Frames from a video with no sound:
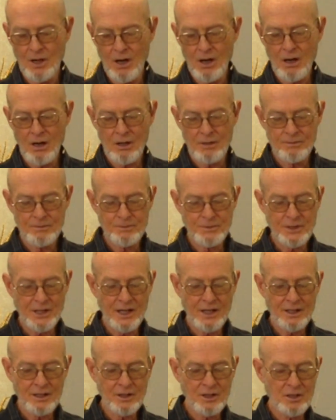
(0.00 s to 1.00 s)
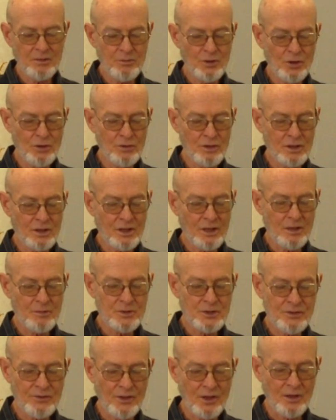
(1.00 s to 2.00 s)
our taking communion
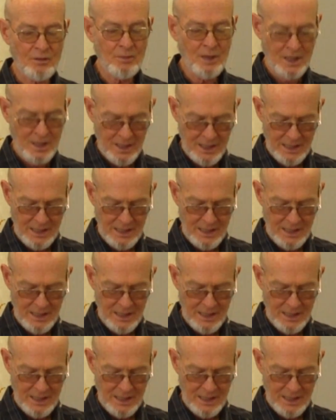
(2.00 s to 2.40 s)
comes from